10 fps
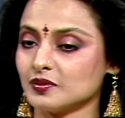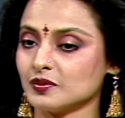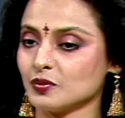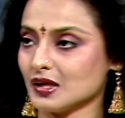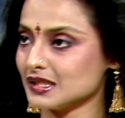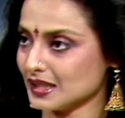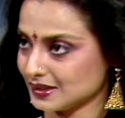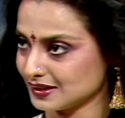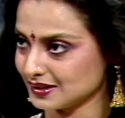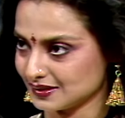once I
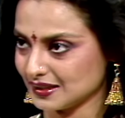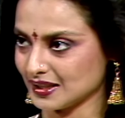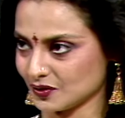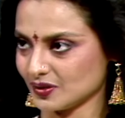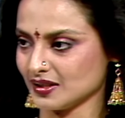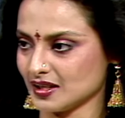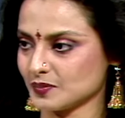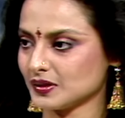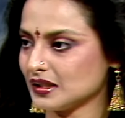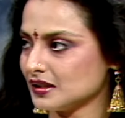did it, then I realized.
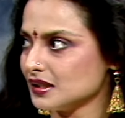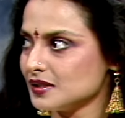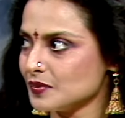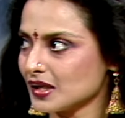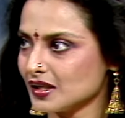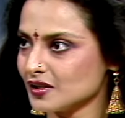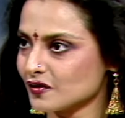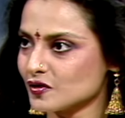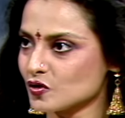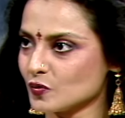But then it didn't make any
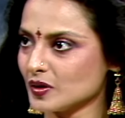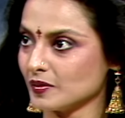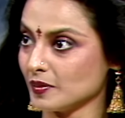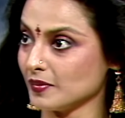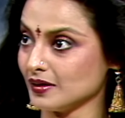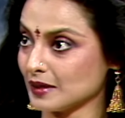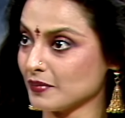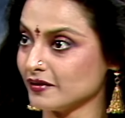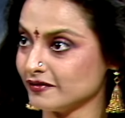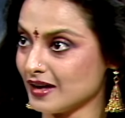difference to me. Like
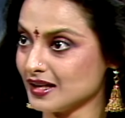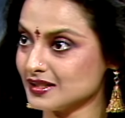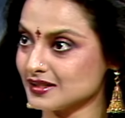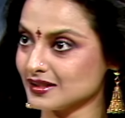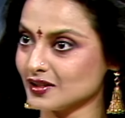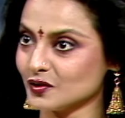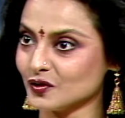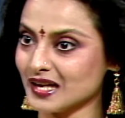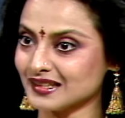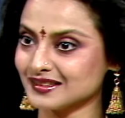my fans, they
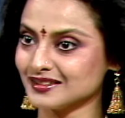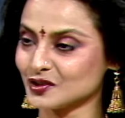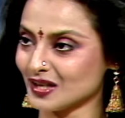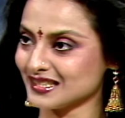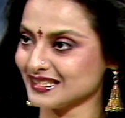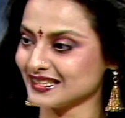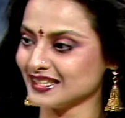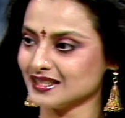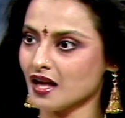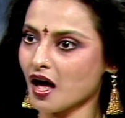reacted drastically.
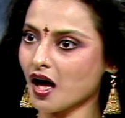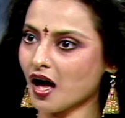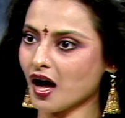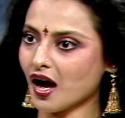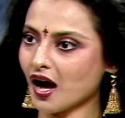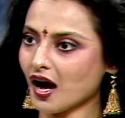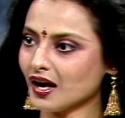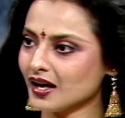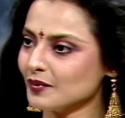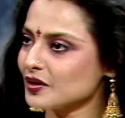They said,
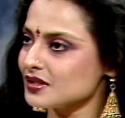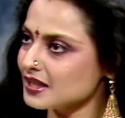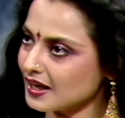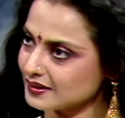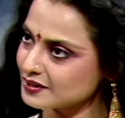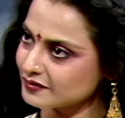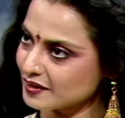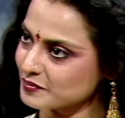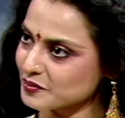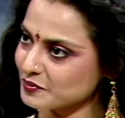because they identify
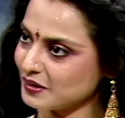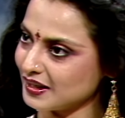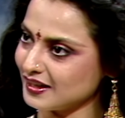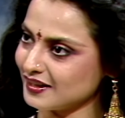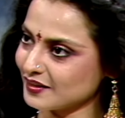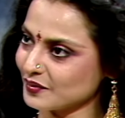me with my hair, you